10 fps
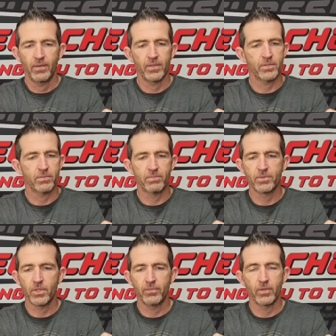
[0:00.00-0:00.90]
This
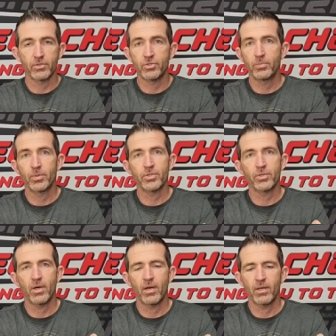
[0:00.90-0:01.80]
servo is super
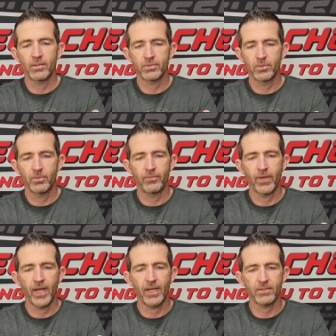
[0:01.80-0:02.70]
strong, super
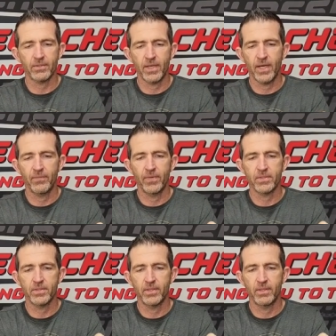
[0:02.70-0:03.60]
fast. I have
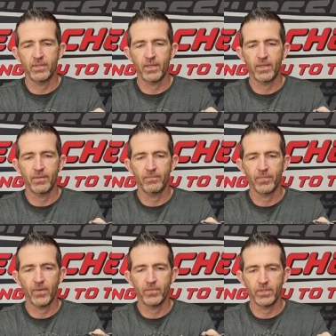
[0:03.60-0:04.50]
this in
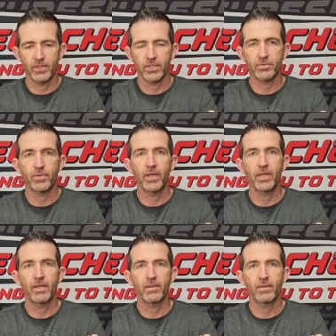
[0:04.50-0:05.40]
obviously this
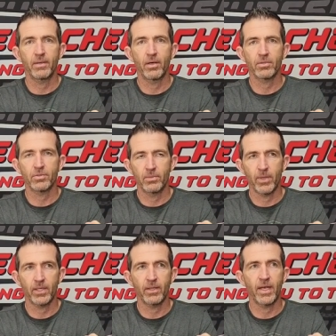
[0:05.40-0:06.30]
rig, also in
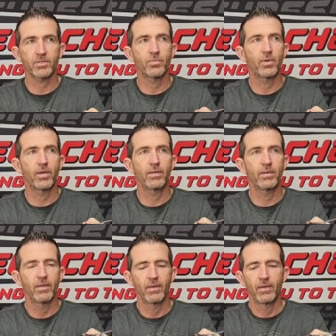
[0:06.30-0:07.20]
my Class
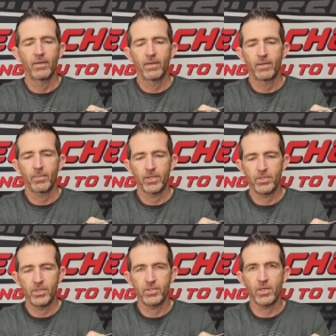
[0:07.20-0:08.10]
1. My
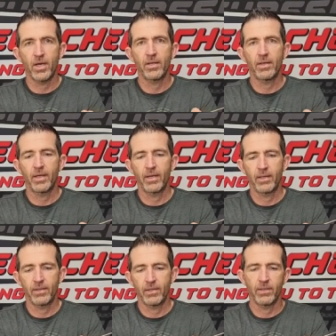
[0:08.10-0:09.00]
G-Shot,
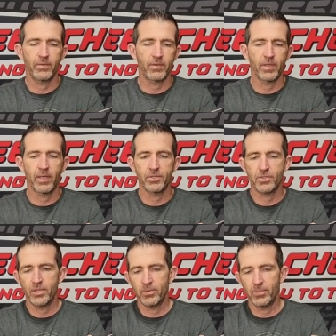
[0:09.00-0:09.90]
and another
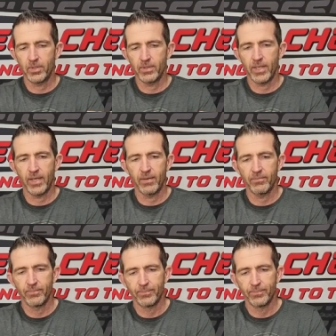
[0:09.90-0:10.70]
cheater build I have.